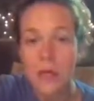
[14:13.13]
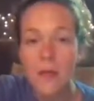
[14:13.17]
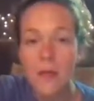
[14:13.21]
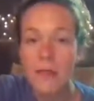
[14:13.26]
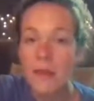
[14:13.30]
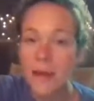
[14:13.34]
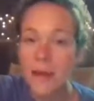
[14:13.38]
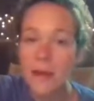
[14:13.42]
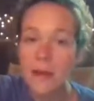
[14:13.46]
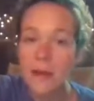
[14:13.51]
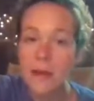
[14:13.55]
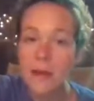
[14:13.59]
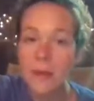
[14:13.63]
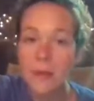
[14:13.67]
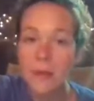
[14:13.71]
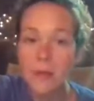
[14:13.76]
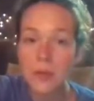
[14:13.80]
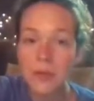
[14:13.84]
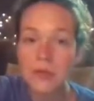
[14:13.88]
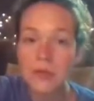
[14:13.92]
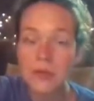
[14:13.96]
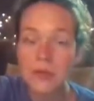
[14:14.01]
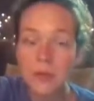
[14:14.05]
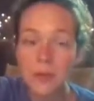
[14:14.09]
So that kind of
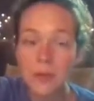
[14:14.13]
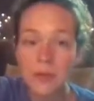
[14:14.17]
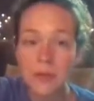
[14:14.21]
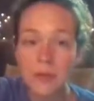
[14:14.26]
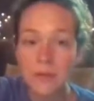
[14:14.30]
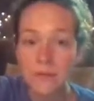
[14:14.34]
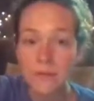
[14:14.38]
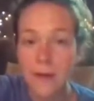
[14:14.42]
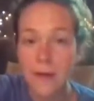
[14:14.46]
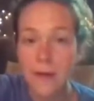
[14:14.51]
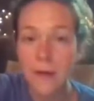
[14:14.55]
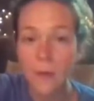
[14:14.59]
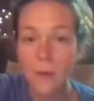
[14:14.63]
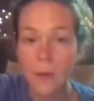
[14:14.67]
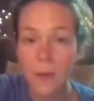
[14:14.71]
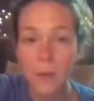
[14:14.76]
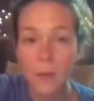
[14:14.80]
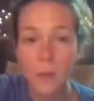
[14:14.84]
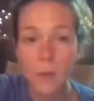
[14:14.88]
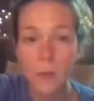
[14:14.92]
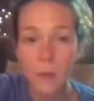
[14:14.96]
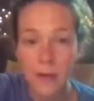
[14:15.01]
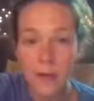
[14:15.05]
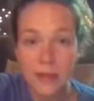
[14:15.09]
person, you can follow
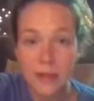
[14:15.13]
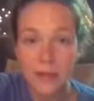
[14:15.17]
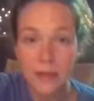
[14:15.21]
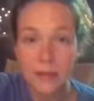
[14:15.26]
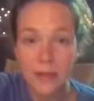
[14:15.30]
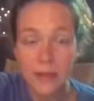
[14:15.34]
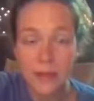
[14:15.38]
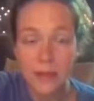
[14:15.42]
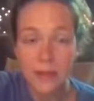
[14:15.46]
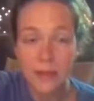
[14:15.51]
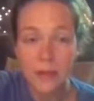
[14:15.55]
up weekly.